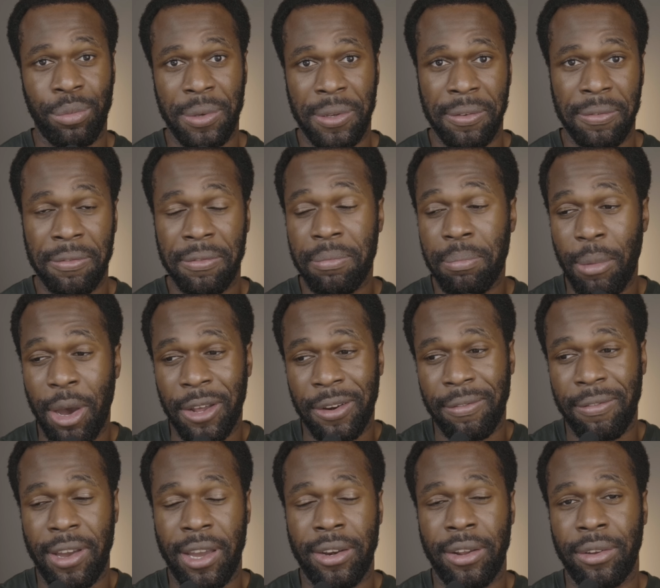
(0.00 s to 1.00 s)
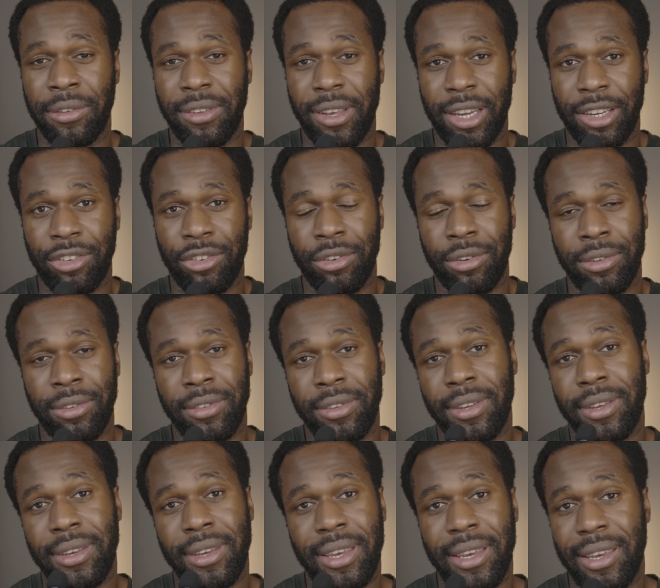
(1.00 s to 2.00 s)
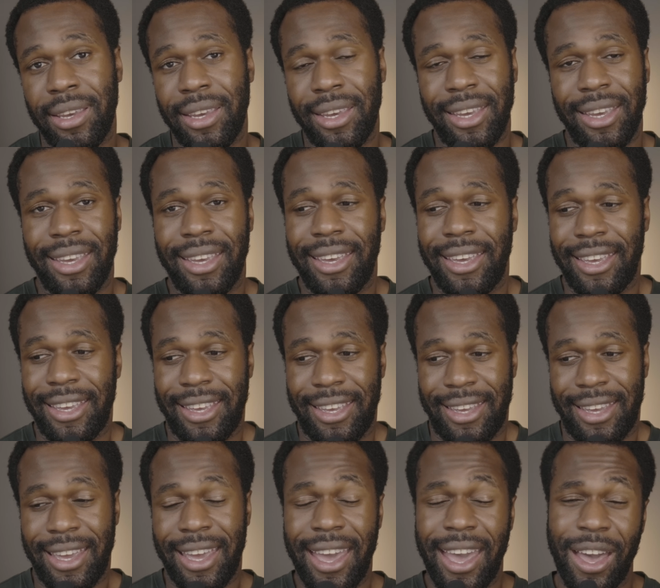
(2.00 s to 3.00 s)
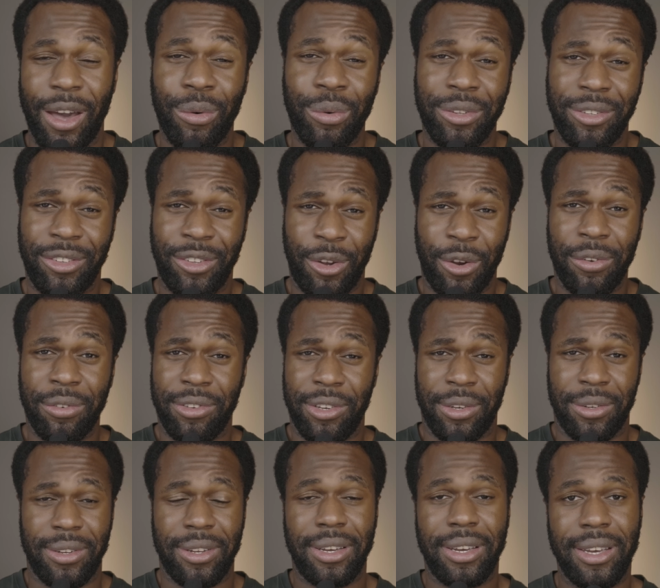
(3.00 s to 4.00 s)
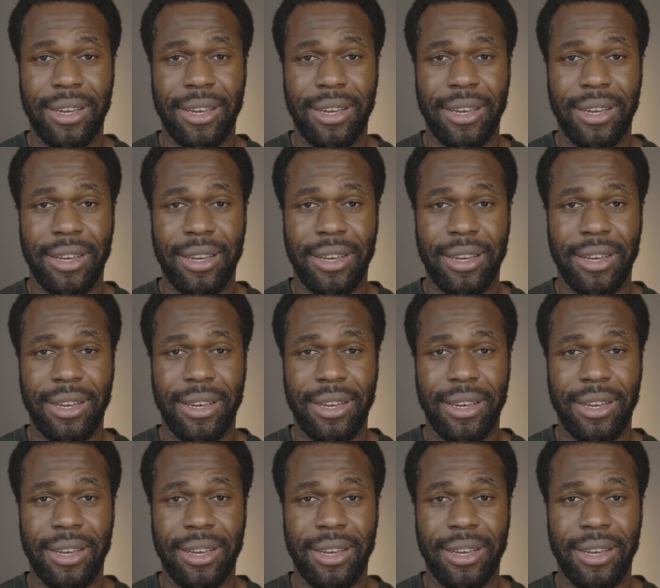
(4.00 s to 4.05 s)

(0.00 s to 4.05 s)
we've modified our textures, how was Starfield?